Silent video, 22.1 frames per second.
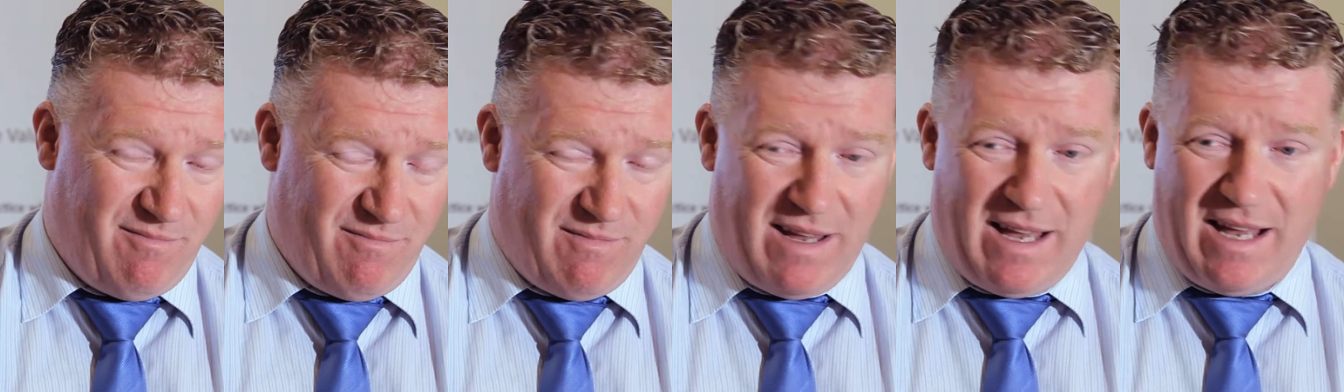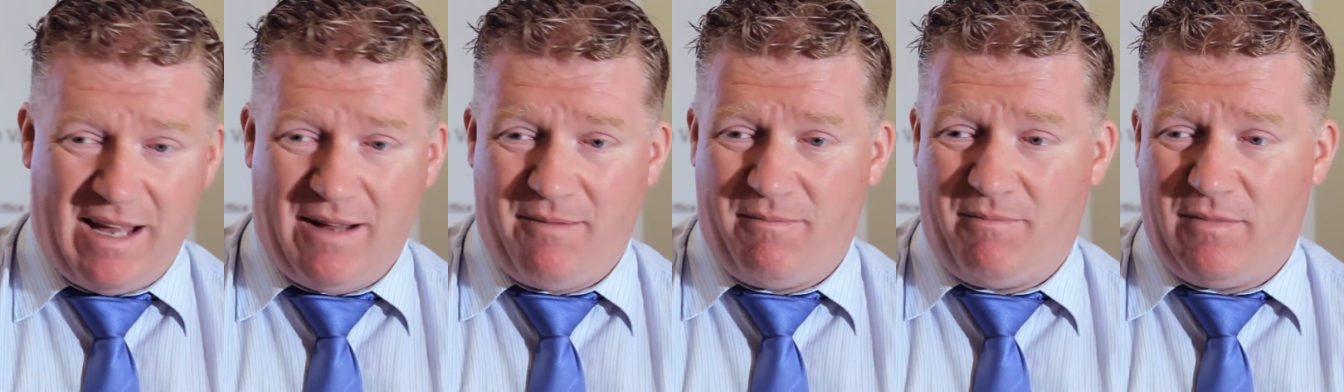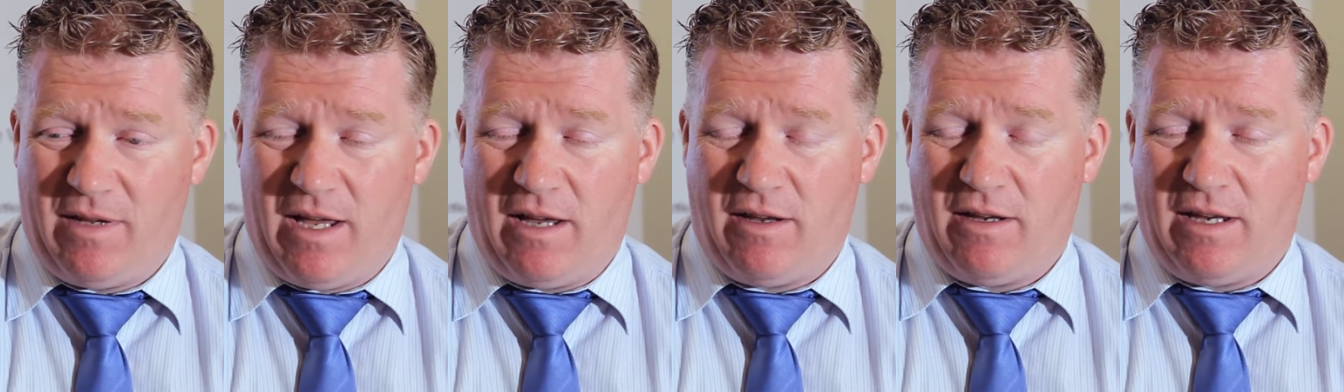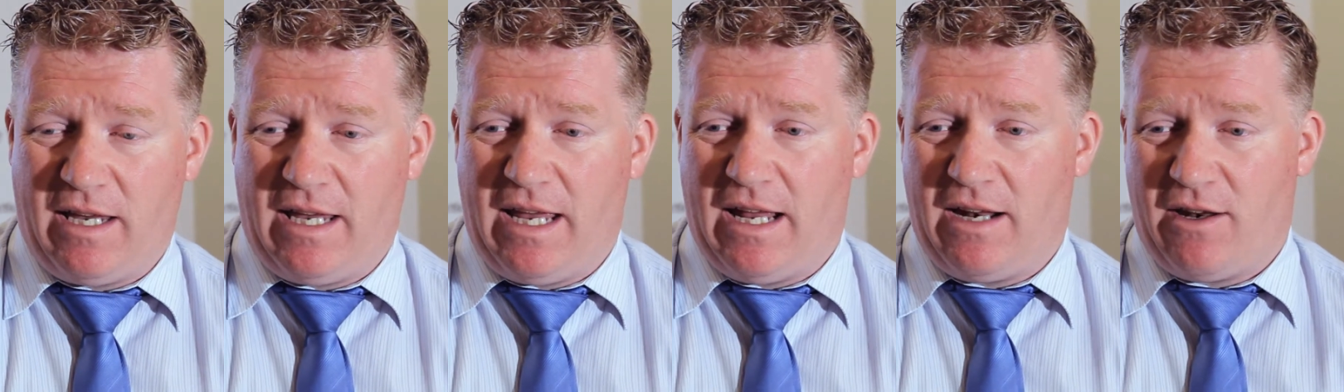Now you
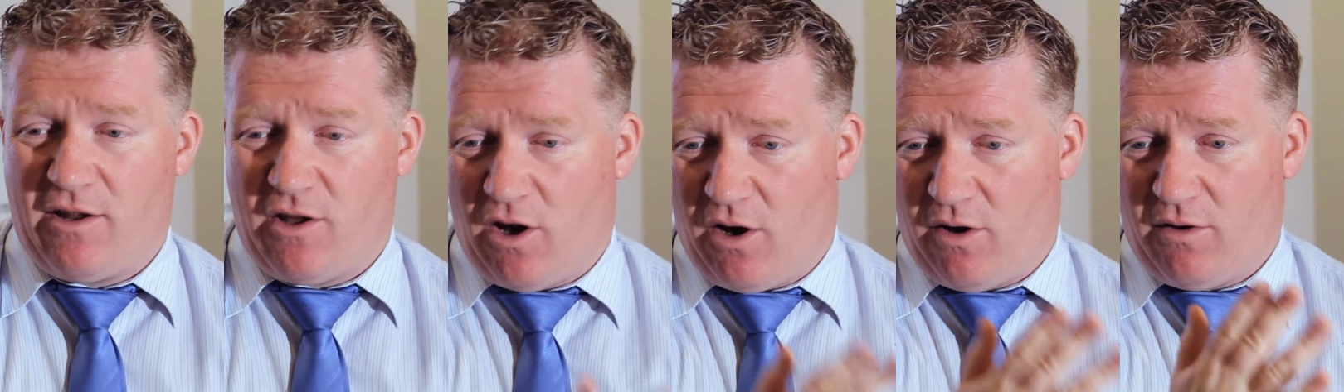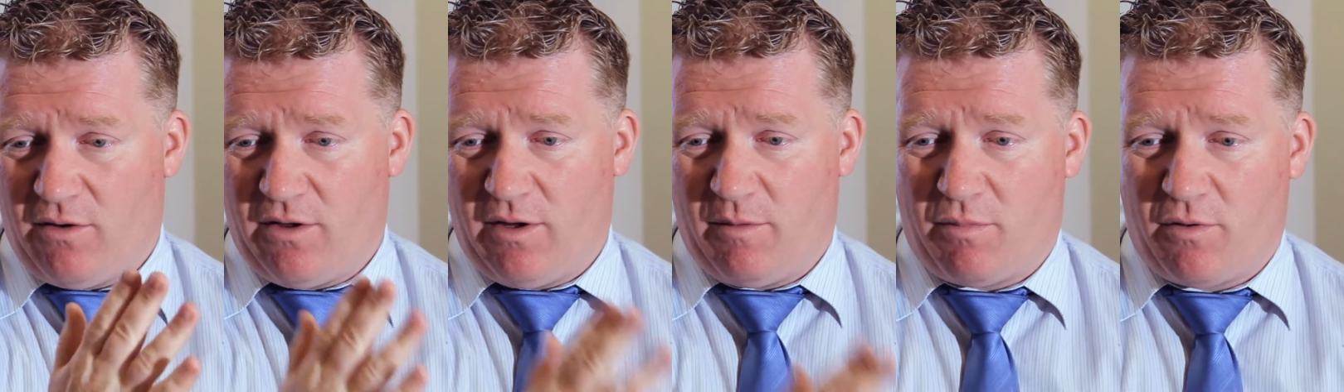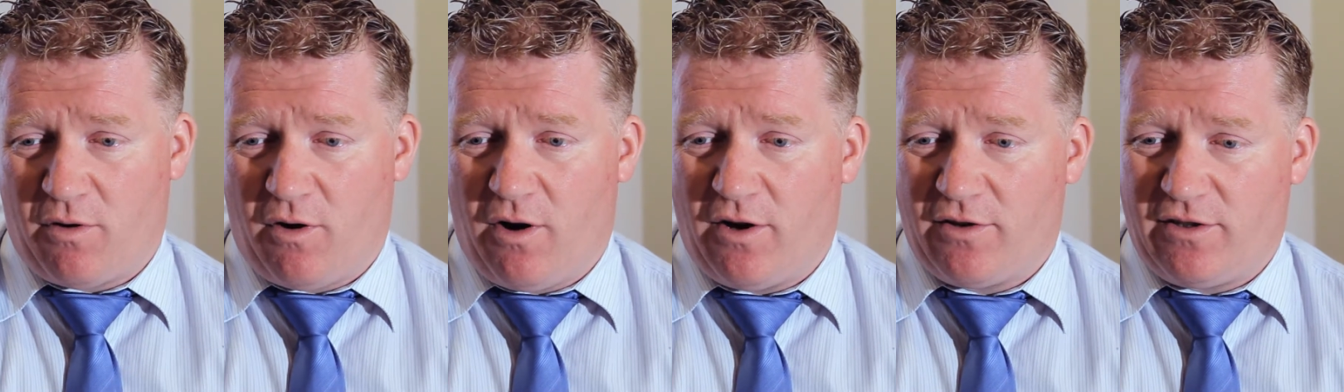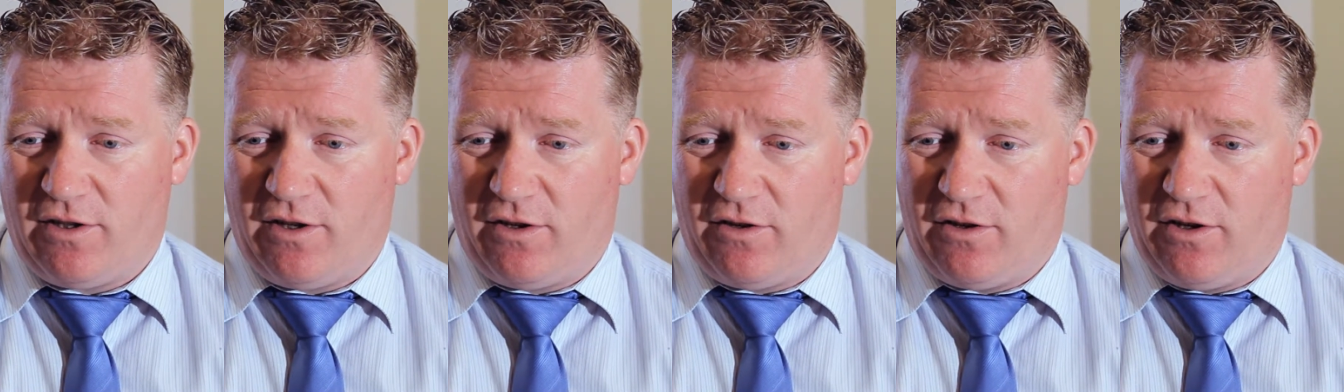can get the
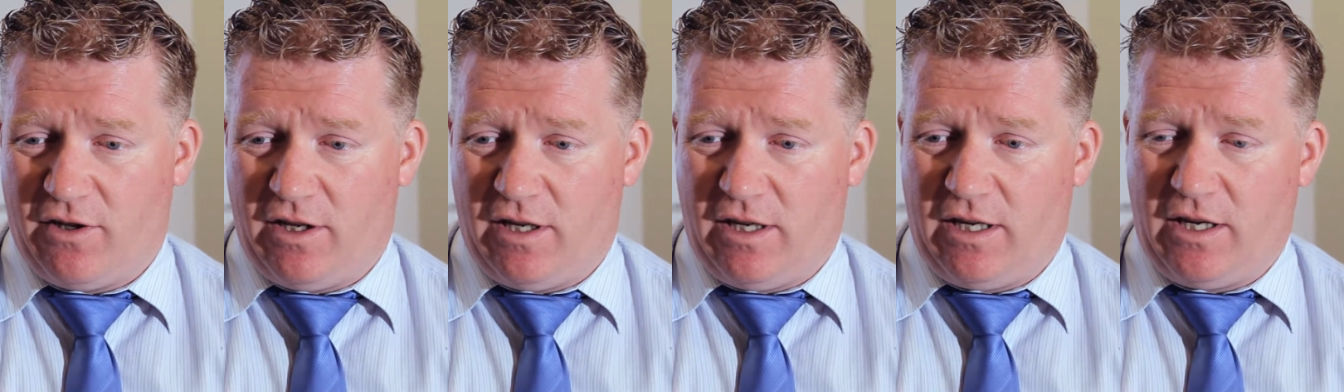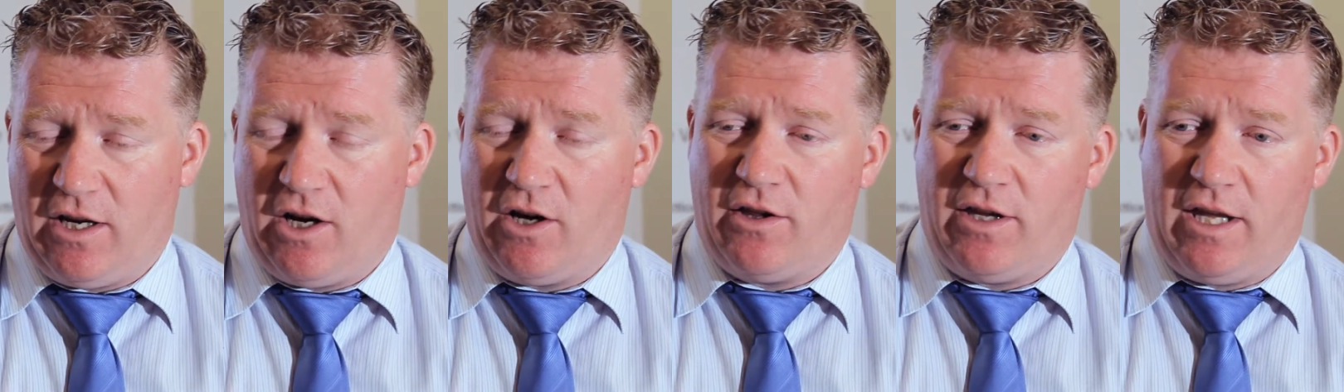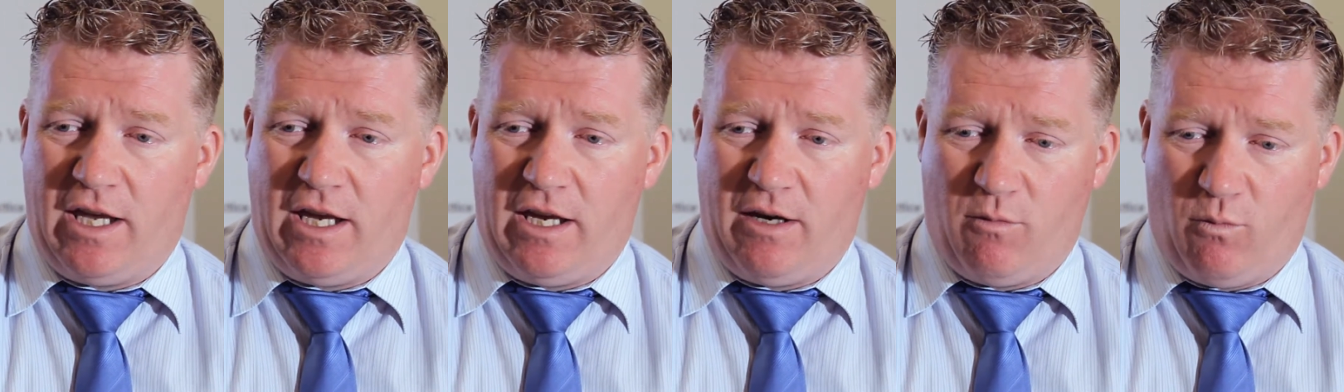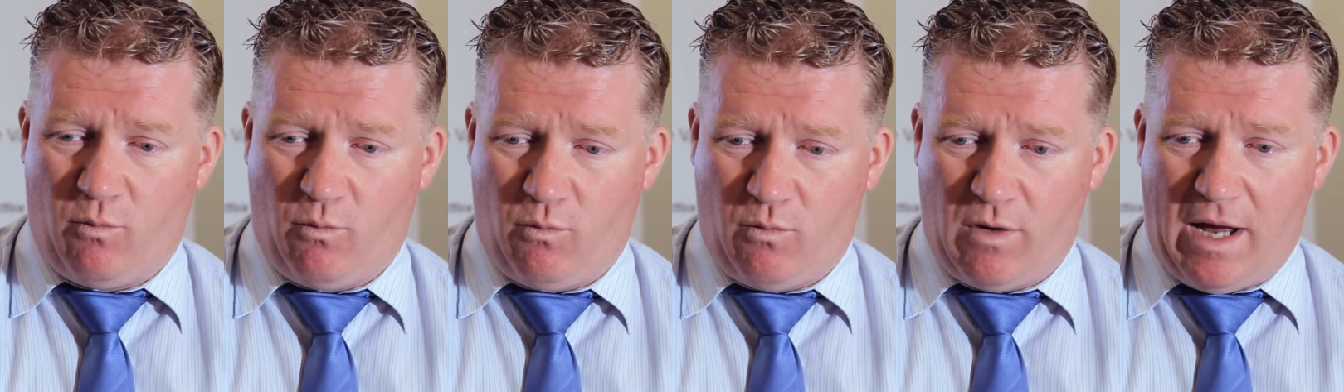pricing on their
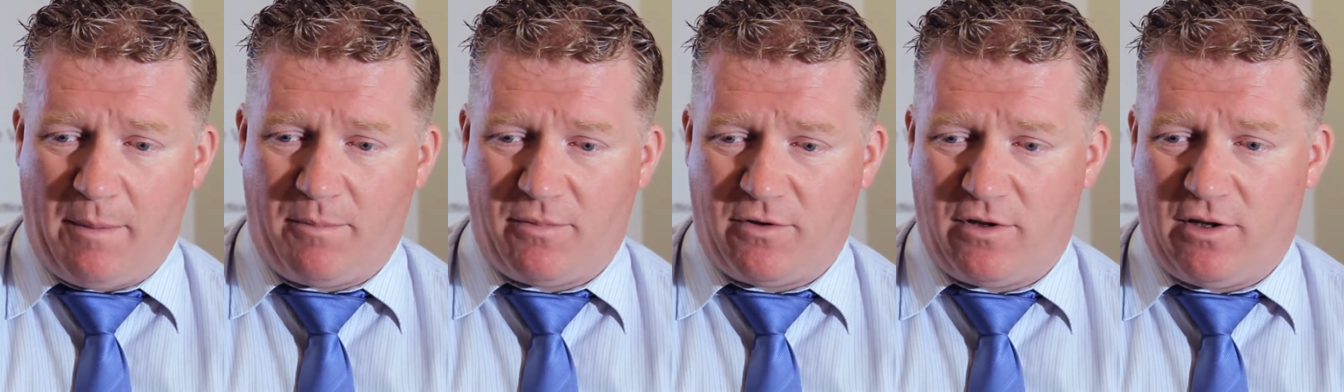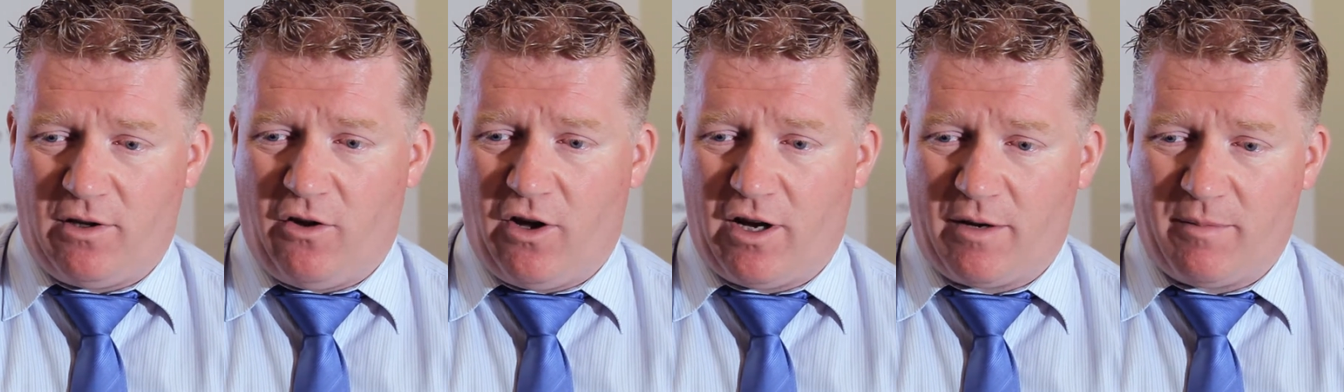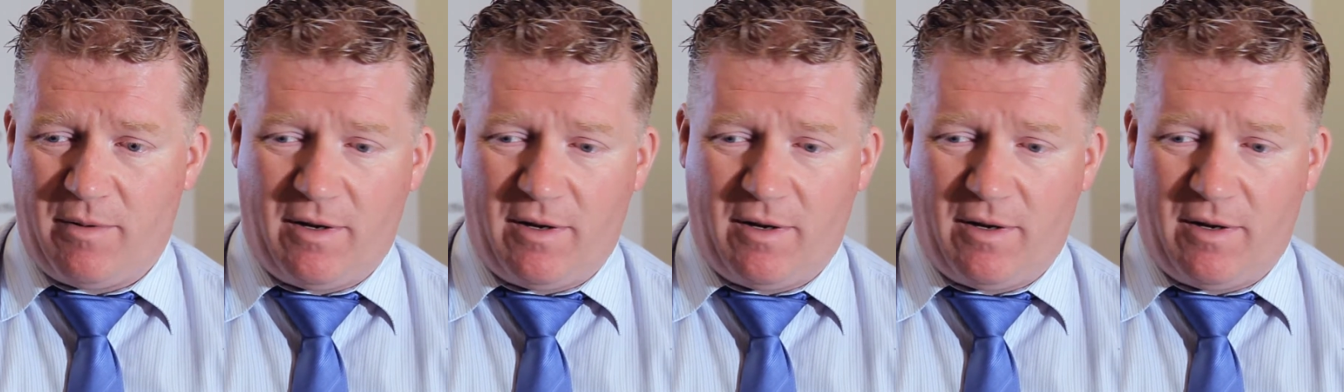apps and the like,